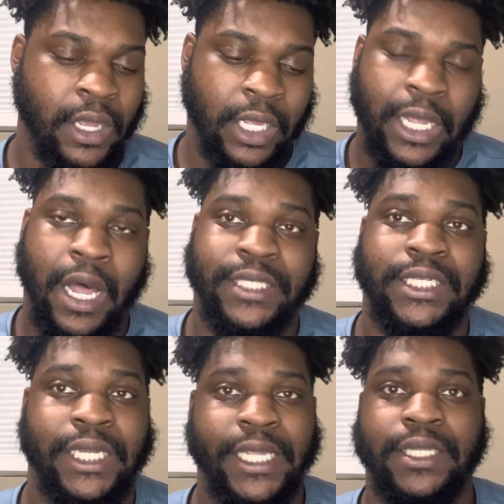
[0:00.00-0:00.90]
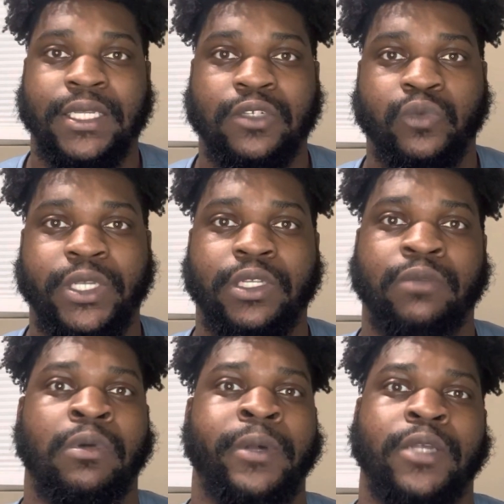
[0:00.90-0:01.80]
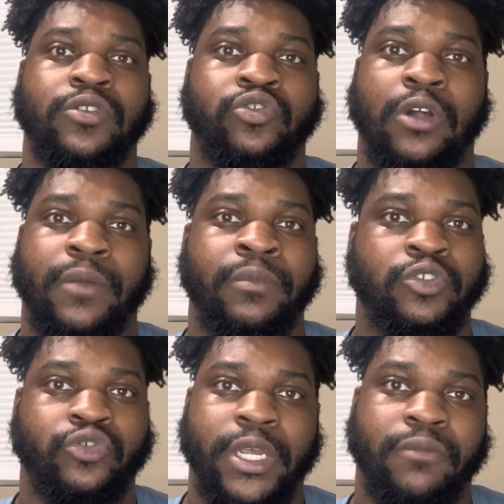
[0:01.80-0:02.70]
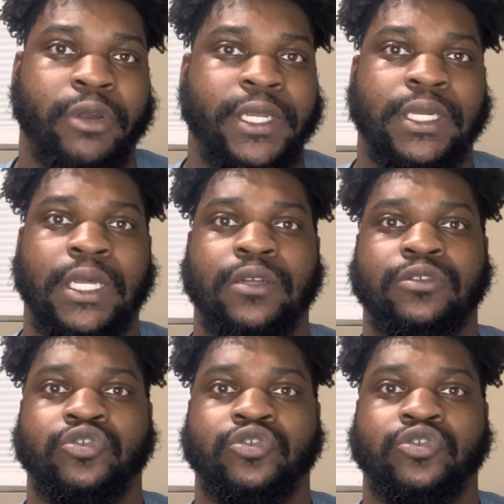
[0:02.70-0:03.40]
content like this weekly, but we also drop trade breakdowns,